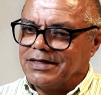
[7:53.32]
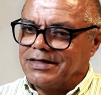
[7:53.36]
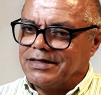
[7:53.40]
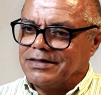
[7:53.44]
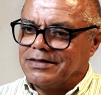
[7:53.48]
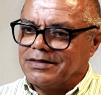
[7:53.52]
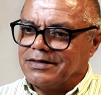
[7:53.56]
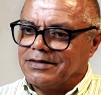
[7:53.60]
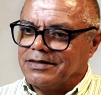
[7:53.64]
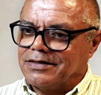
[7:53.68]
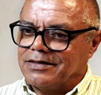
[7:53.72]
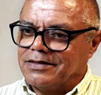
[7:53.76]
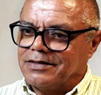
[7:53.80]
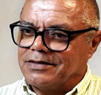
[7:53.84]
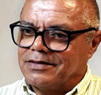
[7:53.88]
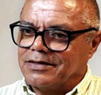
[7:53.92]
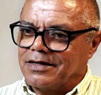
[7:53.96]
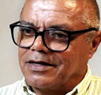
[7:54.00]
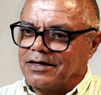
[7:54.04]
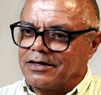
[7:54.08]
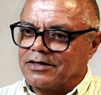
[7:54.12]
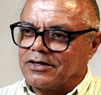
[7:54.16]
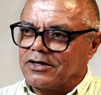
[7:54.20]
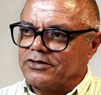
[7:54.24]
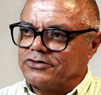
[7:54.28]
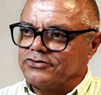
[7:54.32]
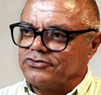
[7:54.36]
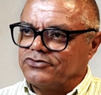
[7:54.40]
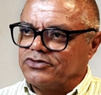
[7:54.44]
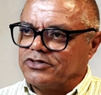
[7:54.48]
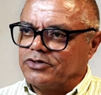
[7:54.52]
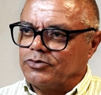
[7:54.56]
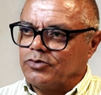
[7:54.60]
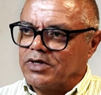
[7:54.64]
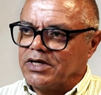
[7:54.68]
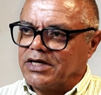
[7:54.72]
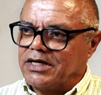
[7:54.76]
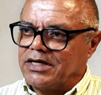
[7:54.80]
in our
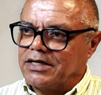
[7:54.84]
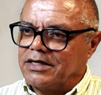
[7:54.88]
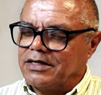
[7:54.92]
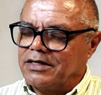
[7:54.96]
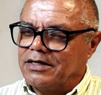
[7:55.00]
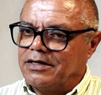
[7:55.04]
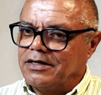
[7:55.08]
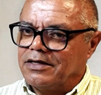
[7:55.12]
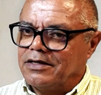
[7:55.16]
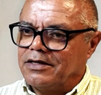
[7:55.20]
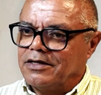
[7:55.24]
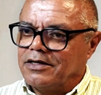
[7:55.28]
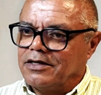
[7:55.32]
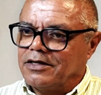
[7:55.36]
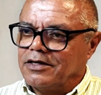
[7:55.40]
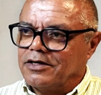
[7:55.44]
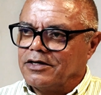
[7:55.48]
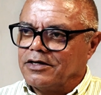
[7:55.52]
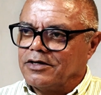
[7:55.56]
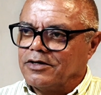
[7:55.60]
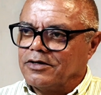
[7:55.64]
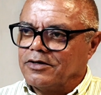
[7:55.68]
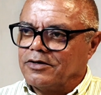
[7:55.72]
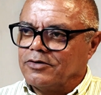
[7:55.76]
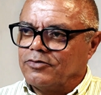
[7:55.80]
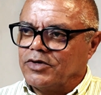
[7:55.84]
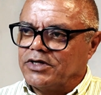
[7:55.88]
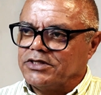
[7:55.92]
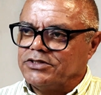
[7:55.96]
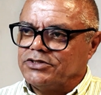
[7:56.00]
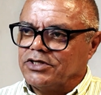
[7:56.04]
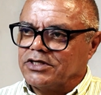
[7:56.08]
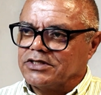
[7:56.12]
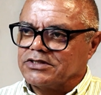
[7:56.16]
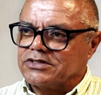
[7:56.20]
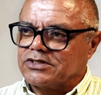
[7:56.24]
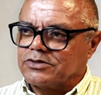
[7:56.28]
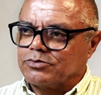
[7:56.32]
country where when
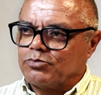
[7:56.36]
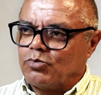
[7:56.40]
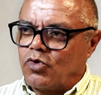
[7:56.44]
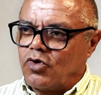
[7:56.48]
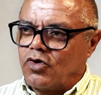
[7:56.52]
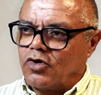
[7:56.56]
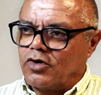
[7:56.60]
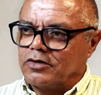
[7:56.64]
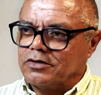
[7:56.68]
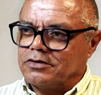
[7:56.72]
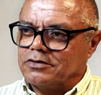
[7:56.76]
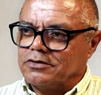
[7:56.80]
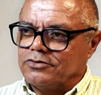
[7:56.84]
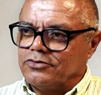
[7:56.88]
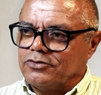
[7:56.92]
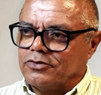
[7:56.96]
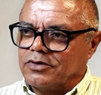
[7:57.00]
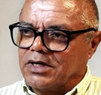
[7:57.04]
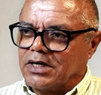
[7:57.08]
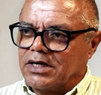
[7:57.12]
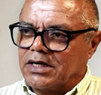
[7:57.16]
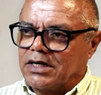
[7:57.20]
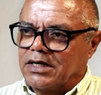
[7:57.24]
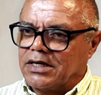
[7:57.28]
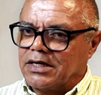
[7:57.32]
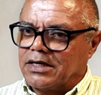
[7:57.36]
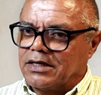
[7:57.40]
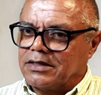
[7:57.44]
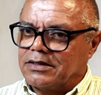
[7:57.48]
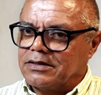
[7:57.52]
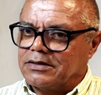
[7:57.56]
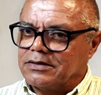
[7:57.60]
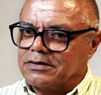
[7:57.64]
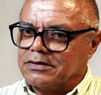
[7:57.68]
you are small, you are